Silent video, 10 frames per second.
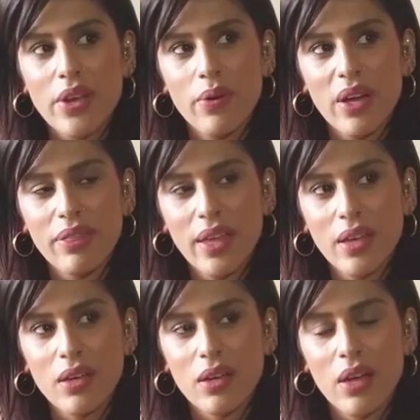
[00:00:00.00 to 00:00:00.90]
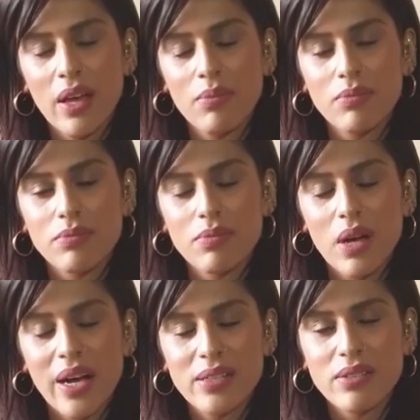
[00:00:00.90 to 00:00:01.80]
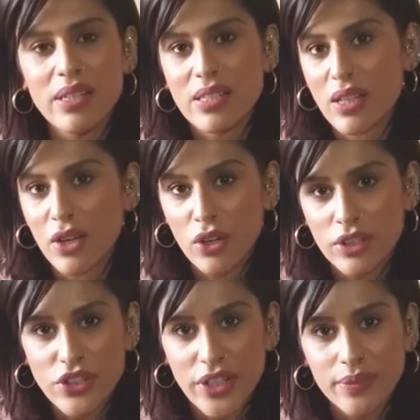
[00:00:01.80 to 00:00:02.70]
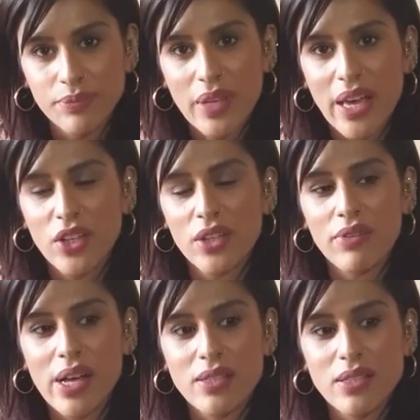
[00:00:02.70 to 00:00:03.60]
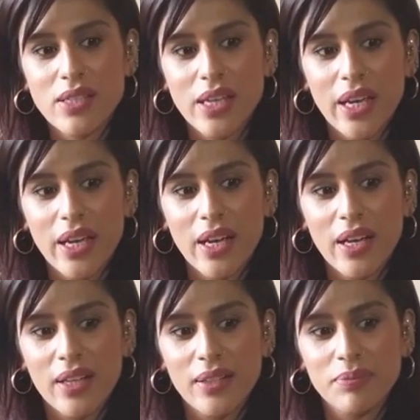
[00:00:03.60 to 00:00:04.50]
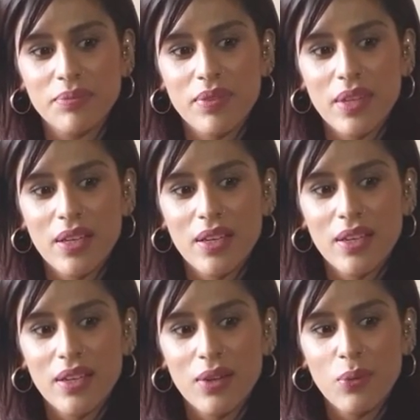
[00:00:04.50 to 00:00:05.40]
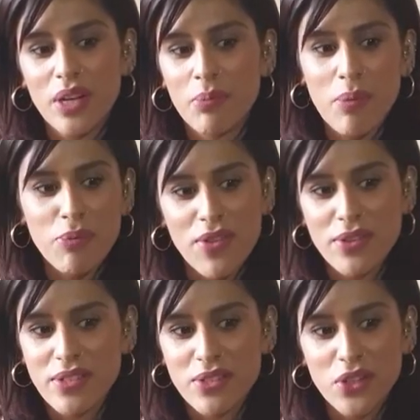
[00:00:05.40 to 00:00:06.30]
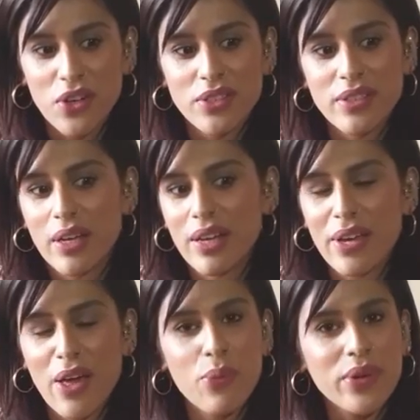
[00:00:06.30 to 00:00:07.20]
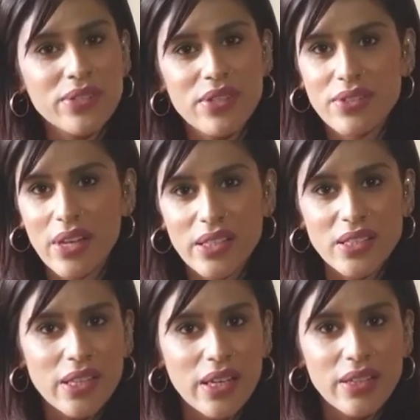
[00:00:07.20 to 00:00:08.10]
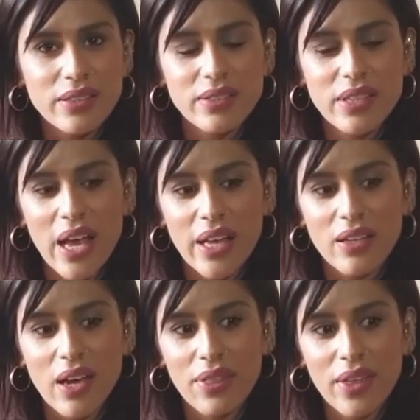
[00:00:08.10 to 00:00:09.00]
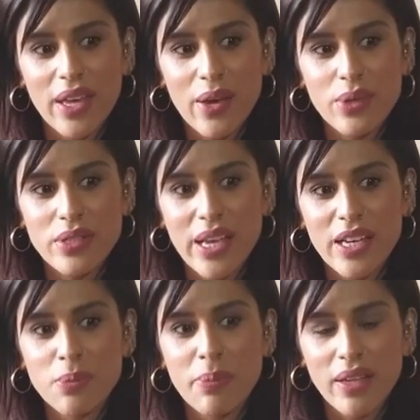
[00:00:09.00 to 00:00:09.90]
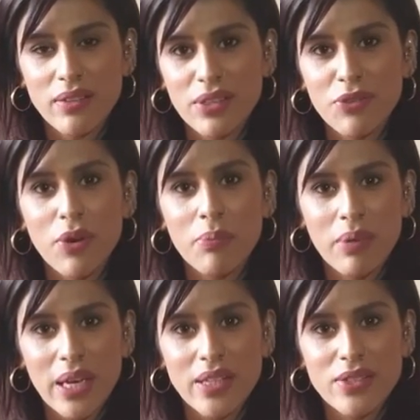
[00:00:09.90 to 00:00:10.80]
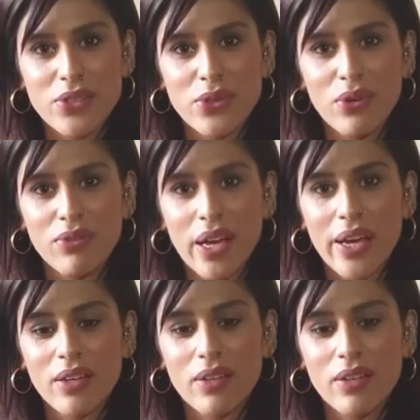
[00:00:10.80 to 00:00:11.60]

I think I studied psychology at university. One of my brothers is a doctor, the other one is a scientist, and I think it was expected from me to sort of like